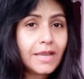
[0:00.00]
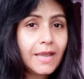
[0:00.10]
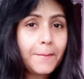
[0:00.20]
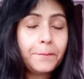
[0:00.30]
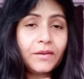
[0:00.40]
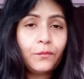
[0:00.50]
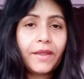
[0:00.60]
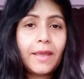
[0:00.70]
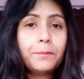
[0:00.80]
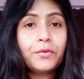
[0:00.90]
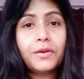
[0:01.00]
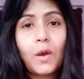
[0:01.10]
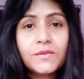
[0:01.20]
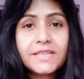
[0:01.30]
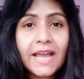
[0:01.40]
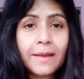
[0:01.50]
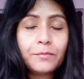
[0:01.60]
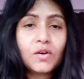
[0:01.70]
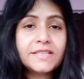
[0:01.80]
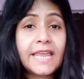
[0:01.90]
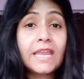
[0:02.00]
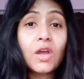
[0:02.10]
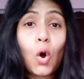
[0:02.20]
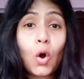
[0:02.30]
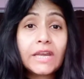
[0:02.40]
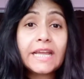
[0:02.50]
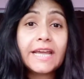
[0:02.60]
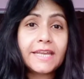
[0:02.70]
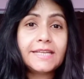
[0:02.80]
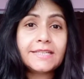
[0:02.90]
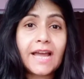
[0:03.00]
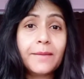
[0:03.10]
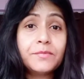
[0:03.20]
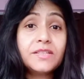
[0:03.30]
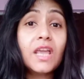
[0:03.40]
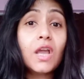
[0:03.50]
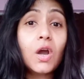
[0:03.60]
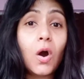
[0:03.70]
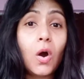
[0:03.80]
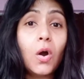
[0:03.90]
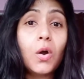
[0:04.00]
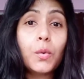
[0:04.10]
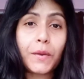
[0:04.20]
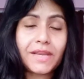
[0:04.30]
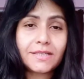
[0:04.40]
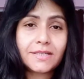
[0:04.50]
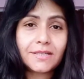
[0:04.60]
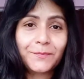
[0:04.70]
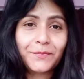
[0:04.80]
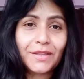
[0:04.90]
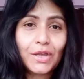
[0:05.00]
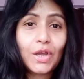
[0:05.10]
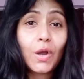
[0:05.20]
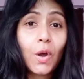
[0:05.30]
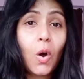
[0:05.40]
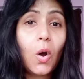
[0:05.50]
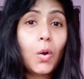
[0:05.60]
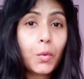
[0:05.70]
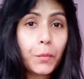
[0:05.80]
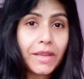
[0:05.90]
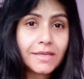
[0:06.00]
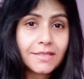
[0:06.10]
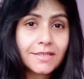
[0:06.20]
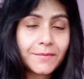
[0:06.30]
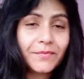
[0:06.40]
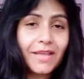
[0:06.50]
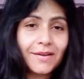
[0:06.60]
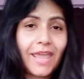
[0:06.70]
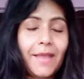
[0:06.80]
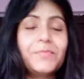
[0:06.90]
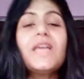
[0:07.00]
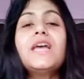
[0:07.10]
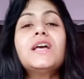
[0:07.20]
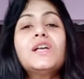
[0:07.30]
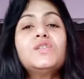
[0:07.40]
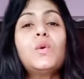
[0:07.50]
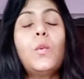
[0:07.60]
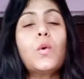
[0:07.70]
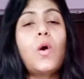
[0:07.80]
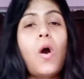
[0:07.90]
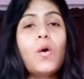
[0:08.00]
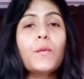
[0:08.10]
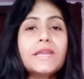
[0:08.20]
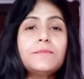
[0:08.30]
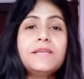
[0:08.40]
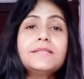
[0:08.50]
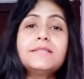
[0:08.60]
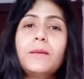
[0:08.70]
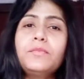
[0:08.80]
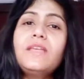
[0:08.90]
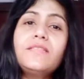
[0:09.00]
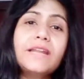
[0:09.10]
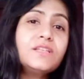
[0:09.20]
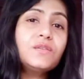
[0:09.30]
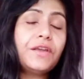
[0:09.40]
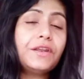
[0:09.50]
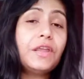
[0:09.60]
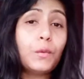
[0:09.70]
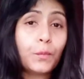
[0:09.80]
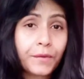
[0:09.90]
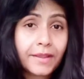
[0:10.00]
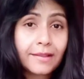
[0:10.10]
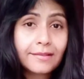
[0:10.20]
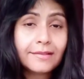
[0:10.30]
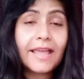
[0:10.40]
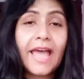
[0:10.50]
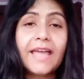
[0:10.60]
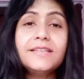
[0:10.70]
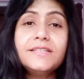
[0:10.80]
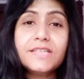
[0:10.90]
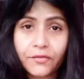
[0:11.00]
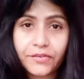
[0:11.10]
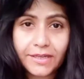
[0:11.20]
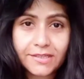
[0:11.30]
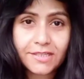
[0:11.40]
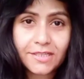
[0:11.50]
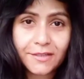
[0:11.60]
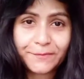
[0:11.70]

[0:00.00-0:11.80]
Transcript: But when I'm pronouncing, I'm not saying concrete. I'm saying concrete. Concrete. Okay. So concrete means something that is very real and definite.